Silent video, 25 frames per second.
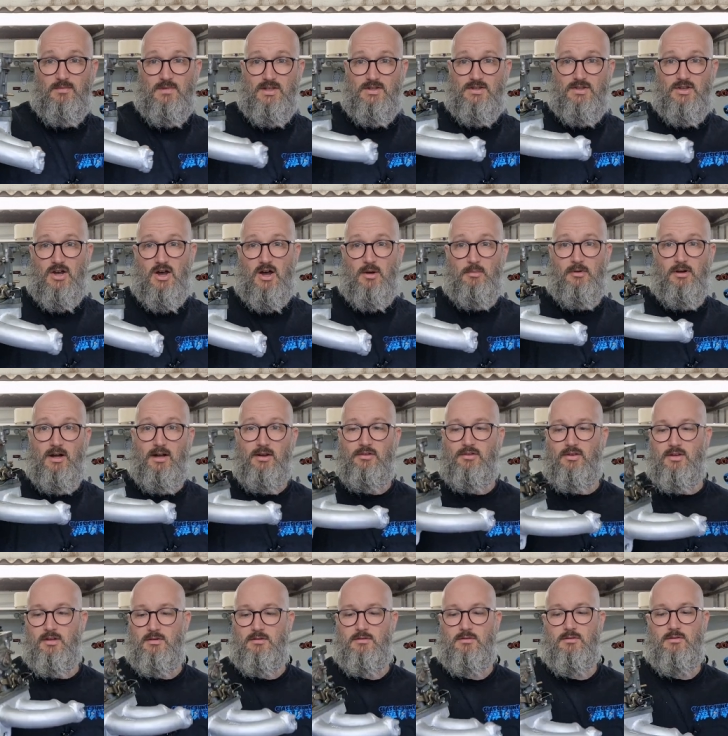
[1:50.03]
this
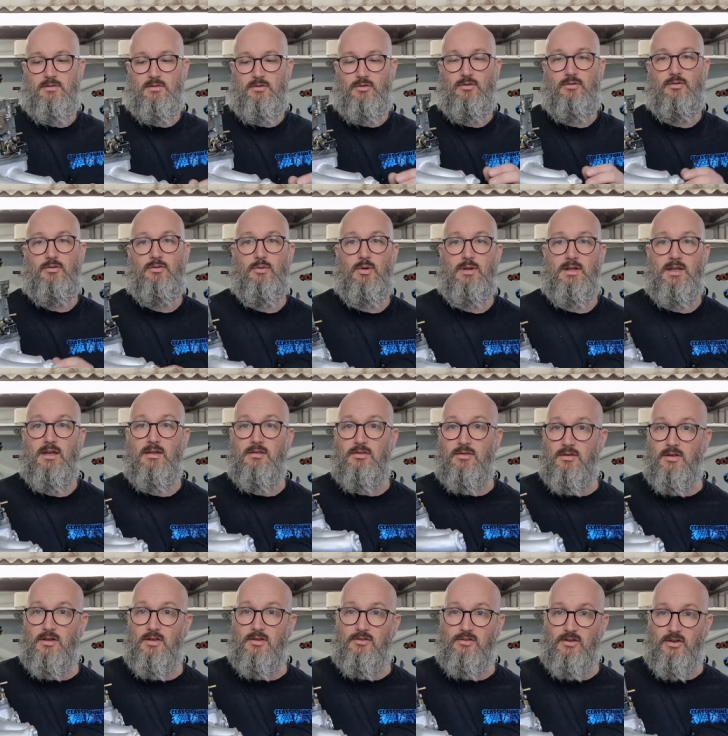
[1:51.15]
carburettor,
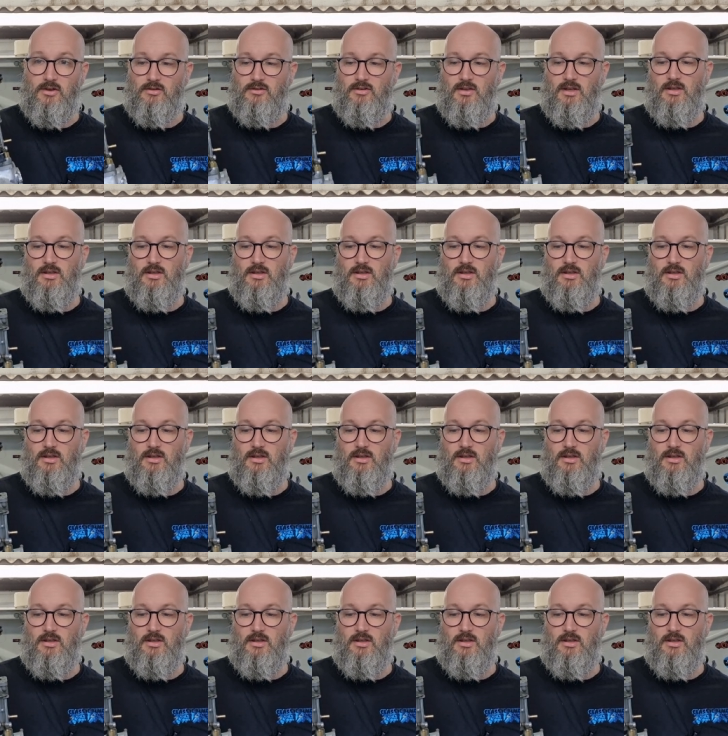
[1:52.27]
2836